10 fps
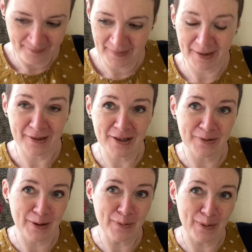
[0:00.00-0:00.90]
and I don't
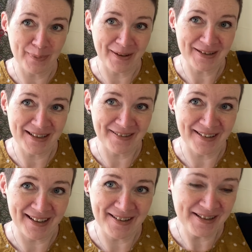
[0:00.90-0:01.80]
know what I'm going to do with
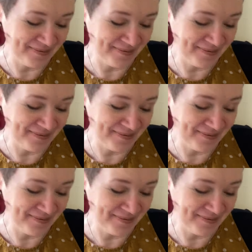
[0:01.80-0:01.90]
those.